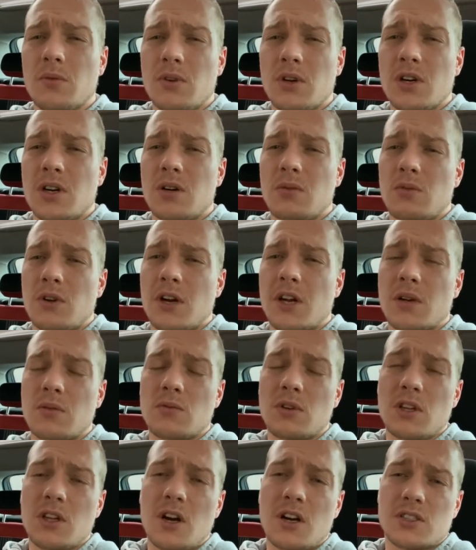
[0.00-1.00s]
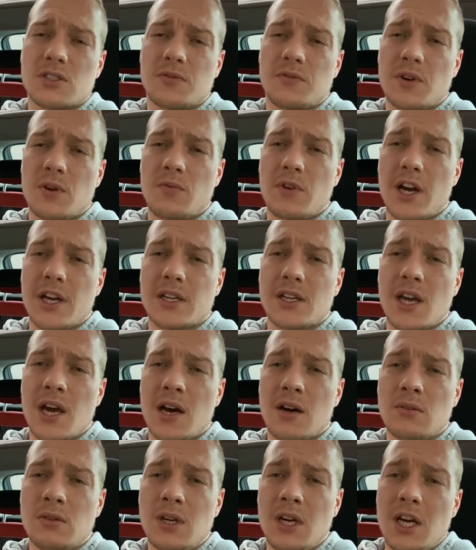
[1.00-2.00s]
raloxifene right
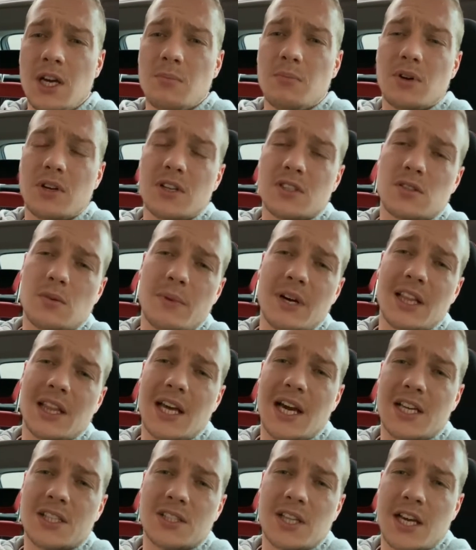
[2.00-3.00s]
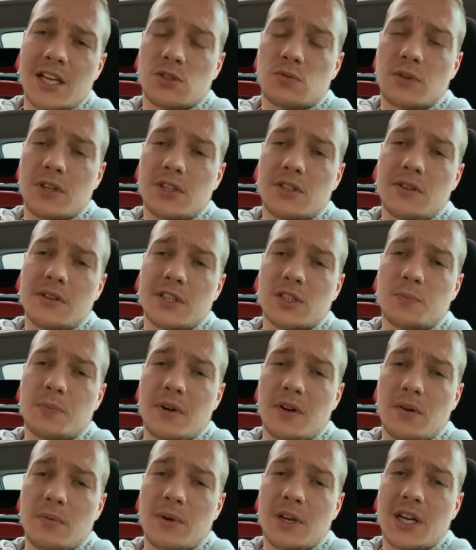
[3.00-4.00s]
now because on my last S23
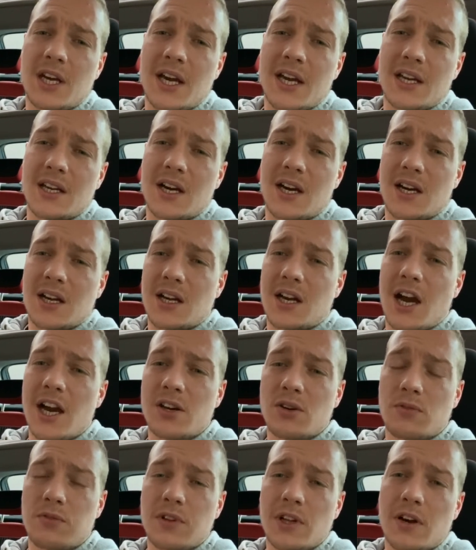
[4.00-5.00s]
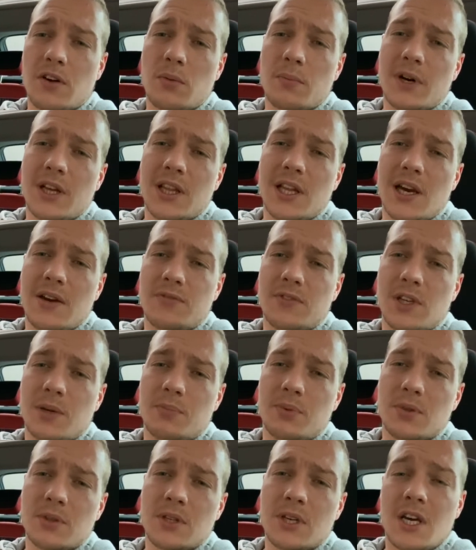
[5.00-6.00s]
experiment, I got a GYNO flare on my left
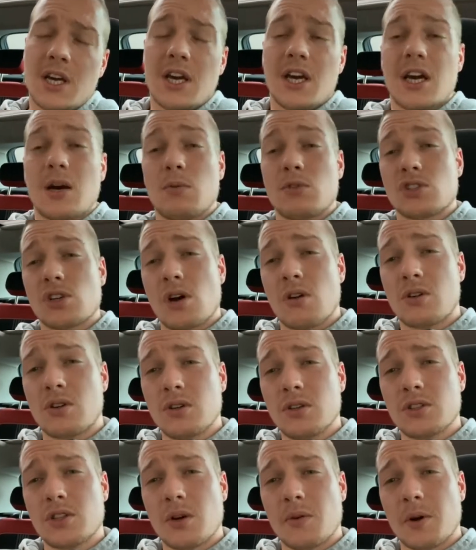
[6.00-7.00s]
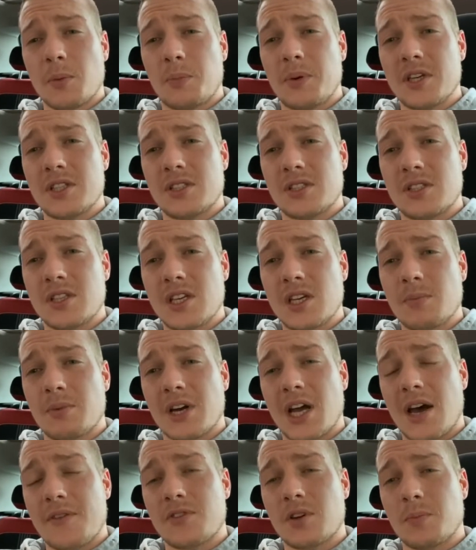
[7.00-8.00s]
nipple. It was all good during PCT, but
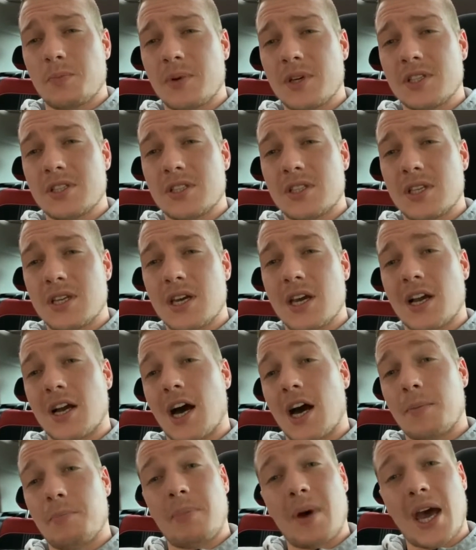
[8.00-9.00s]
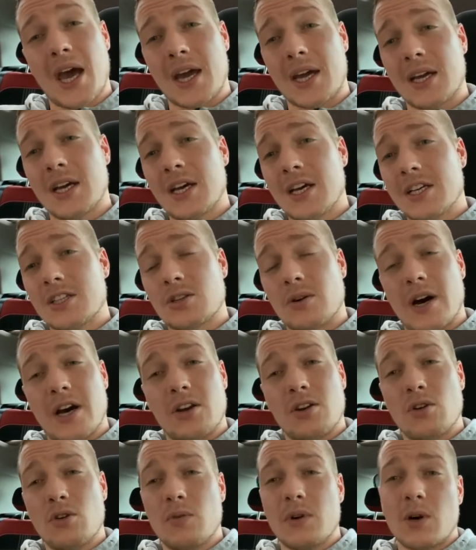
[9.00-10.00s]
after the PCT, it got back. So I
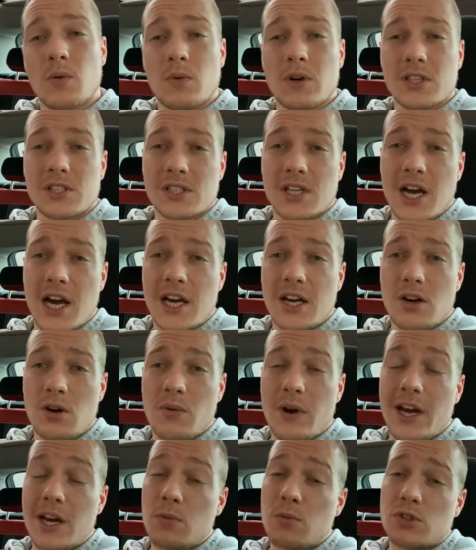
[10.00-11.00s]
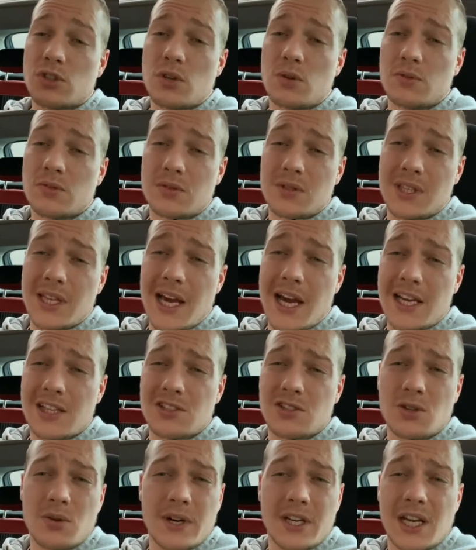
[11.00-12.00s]
knew it was GYNO and it was going to
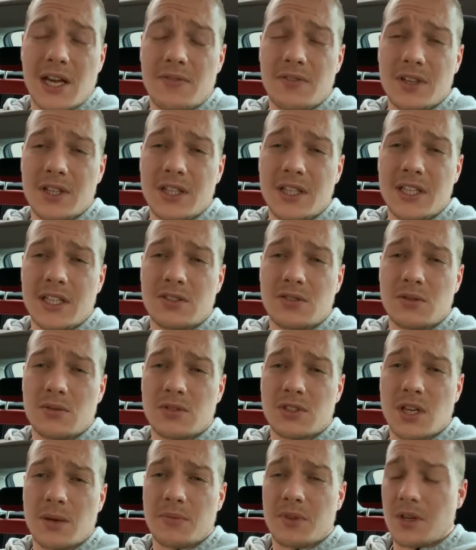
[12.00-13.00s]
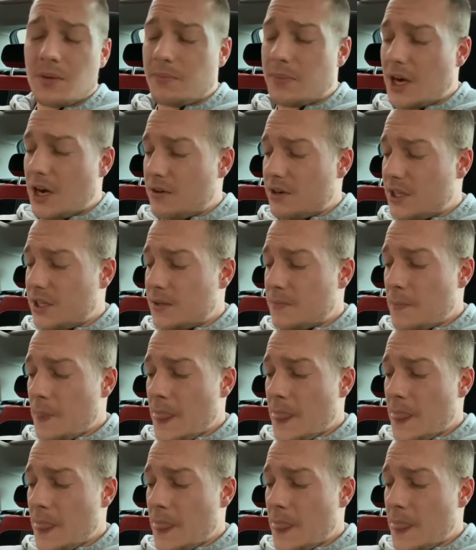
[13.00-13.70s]
last. So I definitely need to do something about it.